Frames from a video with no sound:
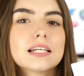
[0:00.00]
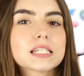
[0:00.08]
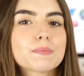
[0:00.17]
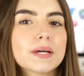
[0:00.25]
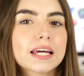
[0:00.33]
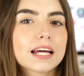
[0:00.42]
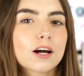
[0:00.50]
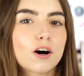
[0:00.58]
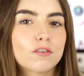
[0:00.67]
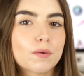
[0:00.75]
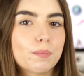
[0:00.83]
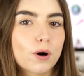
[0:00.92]
Speaking
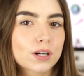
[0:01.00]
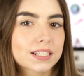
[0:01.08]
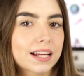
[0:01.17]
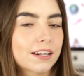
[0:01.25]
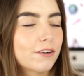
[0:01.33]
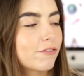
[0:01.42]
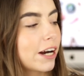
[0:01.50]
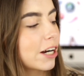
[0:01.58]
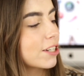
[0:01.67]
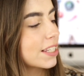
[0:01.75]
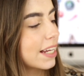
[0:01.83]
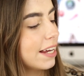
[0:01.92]
of bog standard
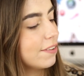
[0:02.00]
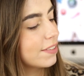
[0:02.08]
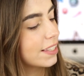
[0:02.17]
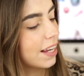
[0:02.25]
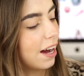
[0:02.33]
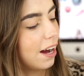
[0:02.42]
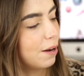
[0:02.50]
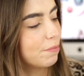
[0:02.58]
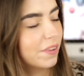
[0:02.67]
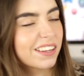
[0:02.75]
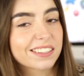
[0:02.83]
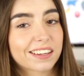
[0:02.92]
fragrance gifts,
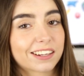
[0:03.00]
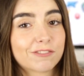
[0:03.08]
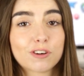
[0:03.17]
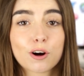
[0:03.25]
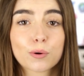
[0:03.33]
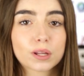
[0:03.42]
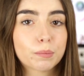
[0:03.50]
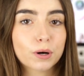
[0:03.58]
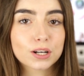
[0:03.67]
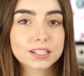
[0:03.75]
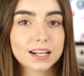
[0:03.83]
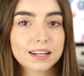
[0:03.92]
um, there's nothing wrong with a
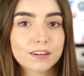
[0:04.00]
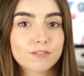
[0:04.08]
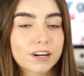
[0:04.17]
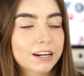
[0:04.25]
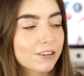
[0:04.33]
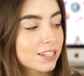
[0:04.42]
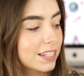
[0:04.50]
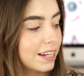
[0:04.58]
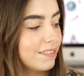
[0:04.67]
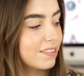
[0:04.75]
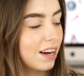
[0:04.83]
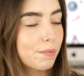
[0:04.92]
bog standard fragrance
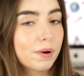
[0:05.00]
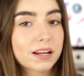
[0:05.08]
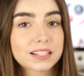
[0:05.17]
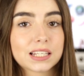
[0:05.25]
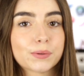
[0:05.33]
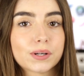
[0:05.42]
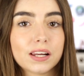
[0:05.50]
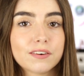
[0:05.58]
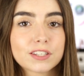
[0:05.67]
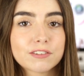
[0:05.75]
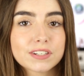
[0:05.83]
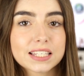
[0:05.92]
gift. I personally would
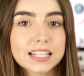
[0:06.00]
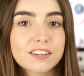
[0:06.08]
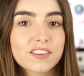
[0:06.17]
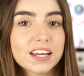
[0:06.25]
love to receive